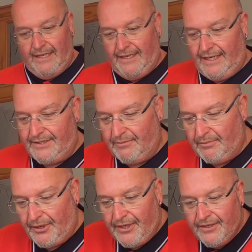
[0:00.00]
nice and
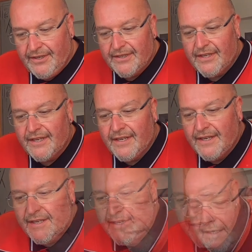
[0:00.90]
buoyant,
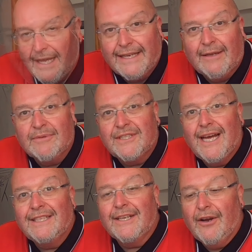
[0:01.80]
and I'm
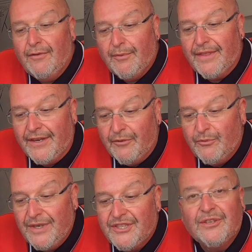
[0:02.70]
starting off with an
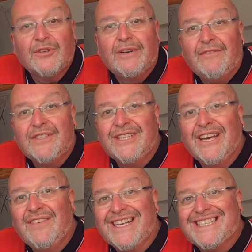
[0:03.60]
original gravity
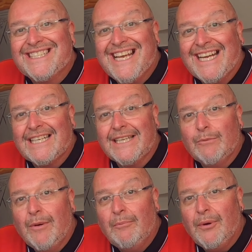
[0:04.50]
of exactly
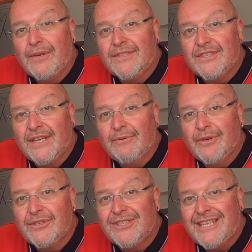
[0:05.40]

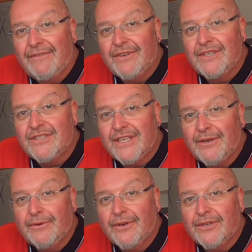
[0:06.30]

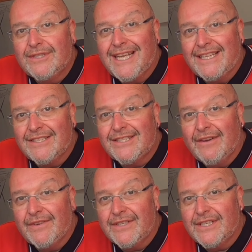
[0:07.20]
1.070,
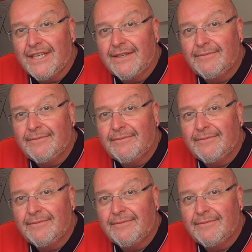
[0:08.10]
1070.